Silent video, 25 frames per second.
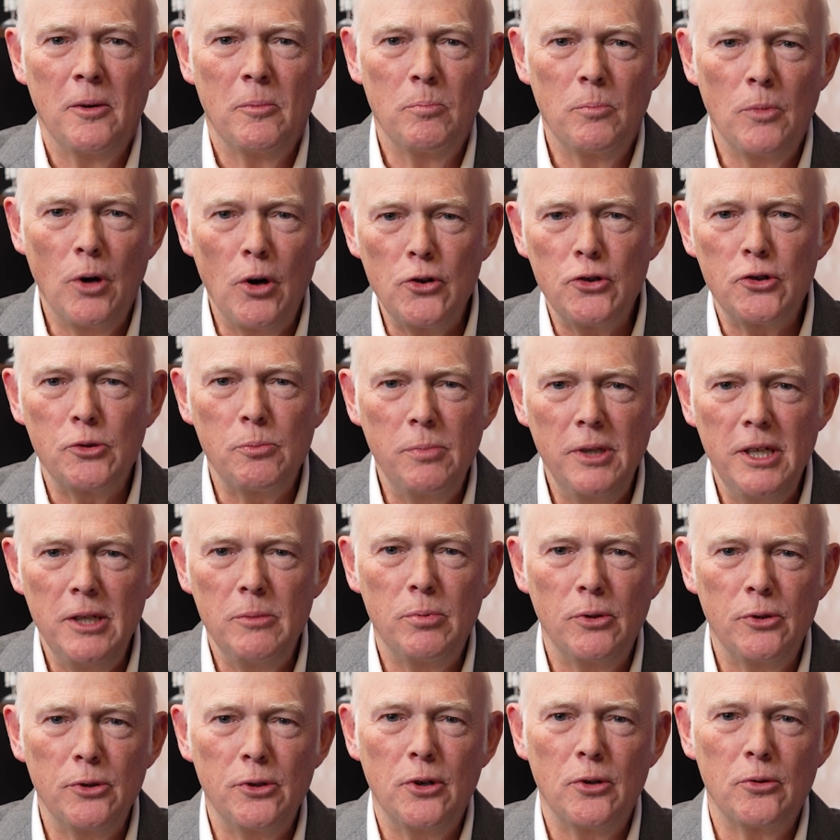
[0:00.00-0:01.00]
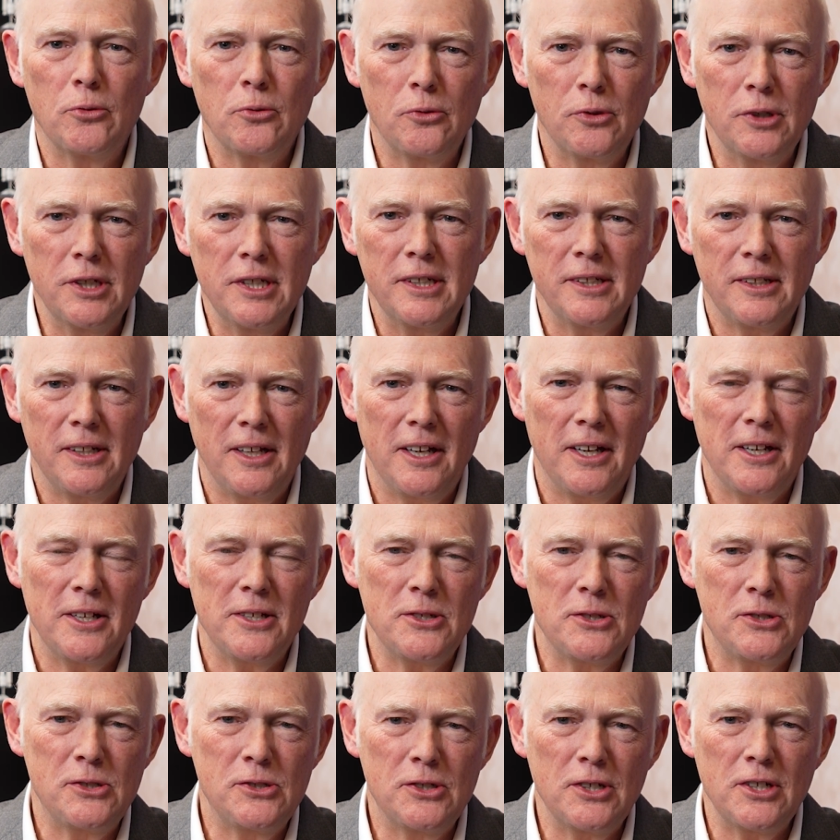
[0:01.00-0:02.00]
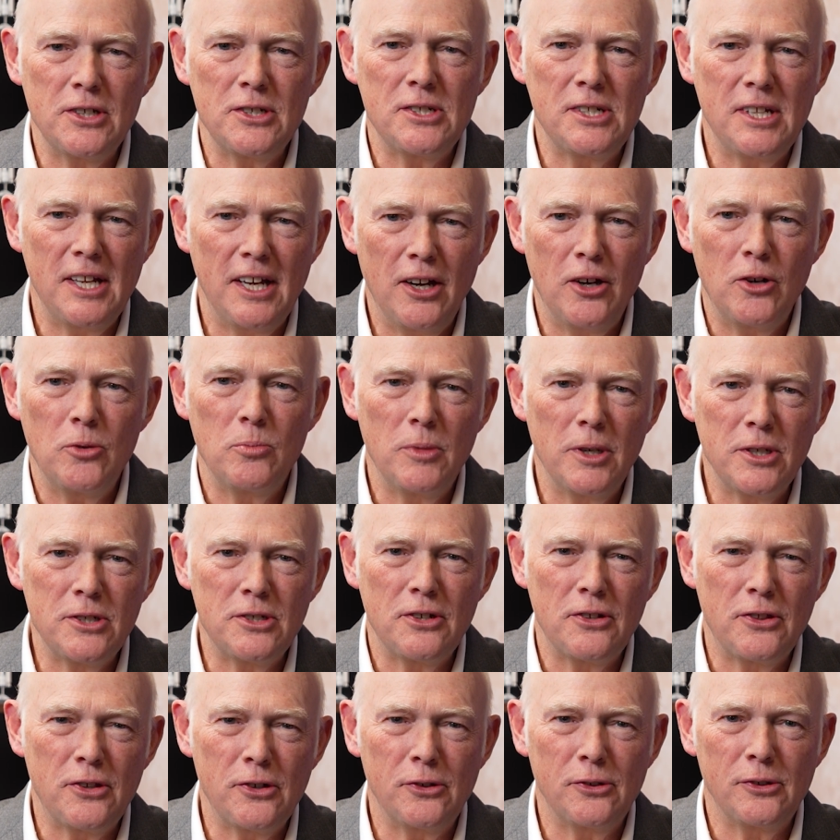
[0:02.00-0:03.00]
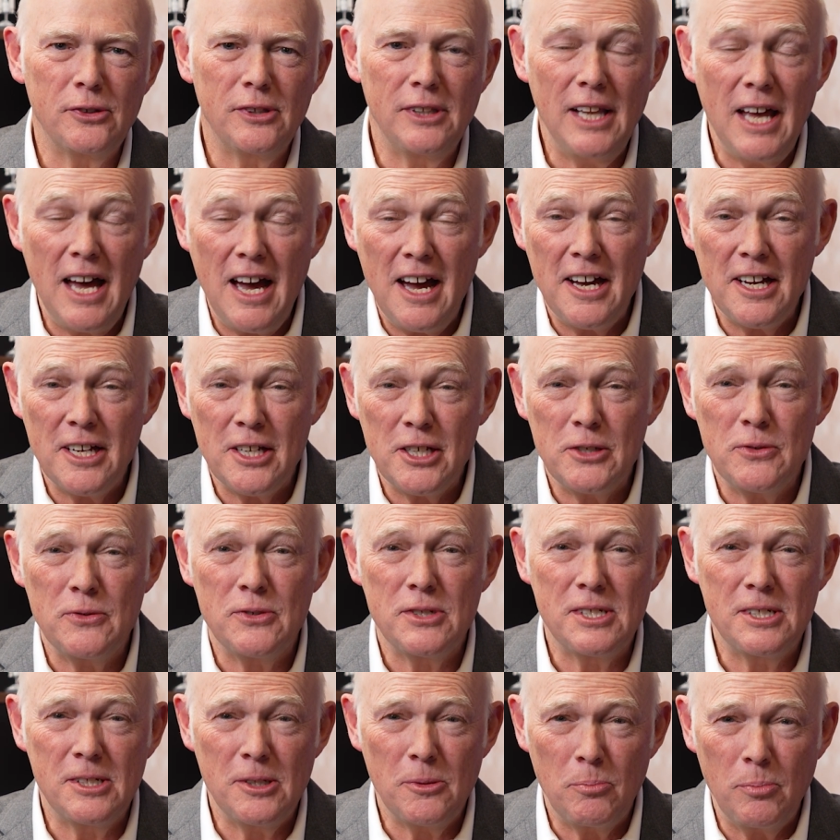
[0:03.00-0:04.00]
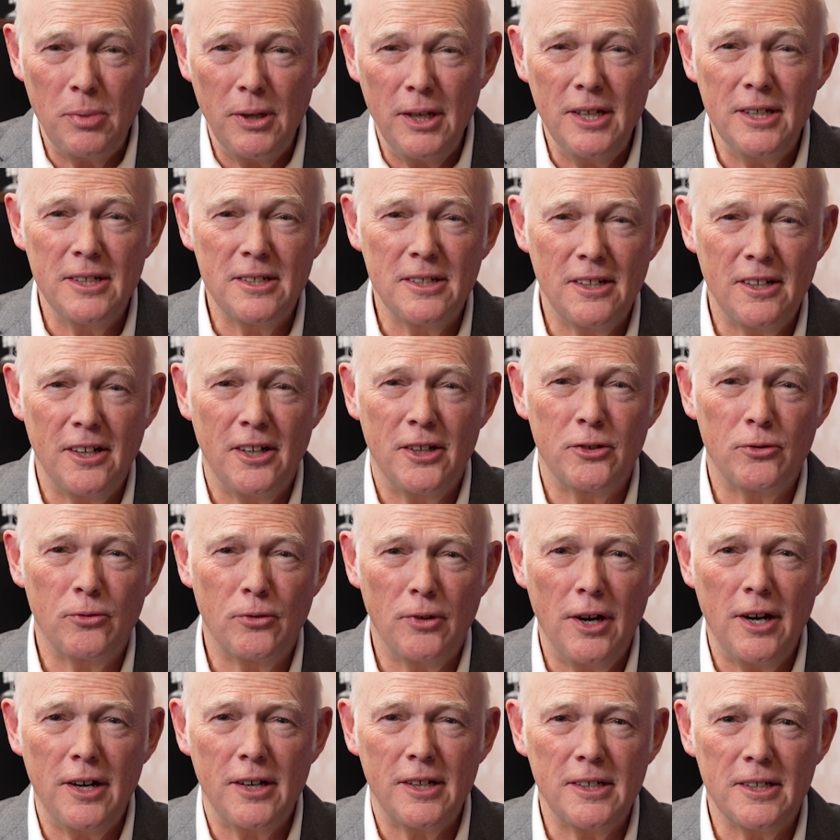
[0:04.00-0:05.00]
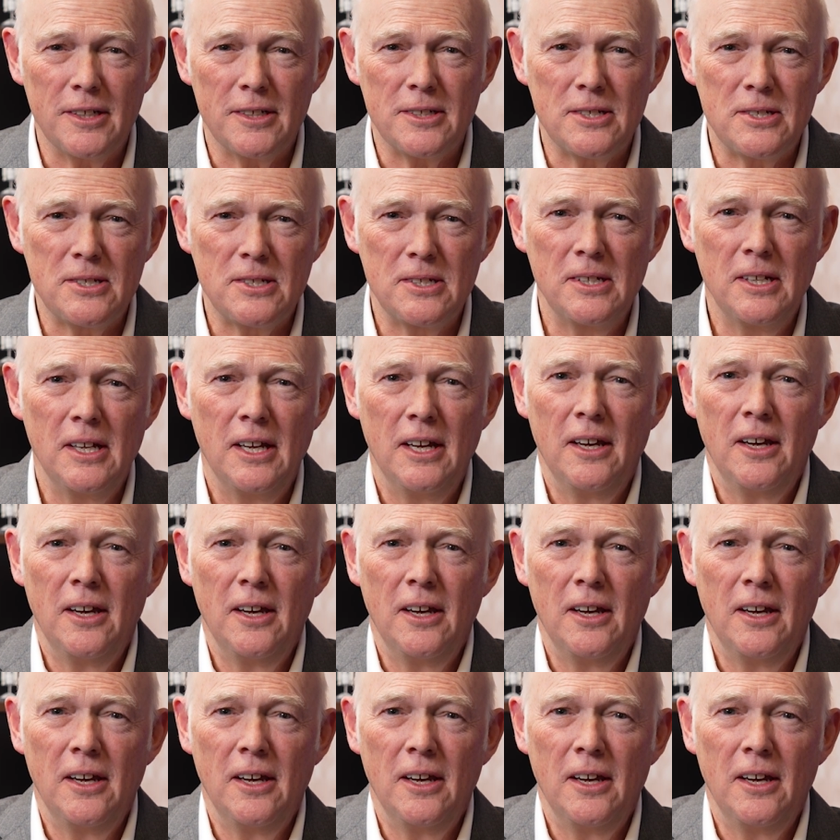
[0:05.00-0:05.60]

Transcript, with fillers: Most people don't realize just how much their lives depend on rockets.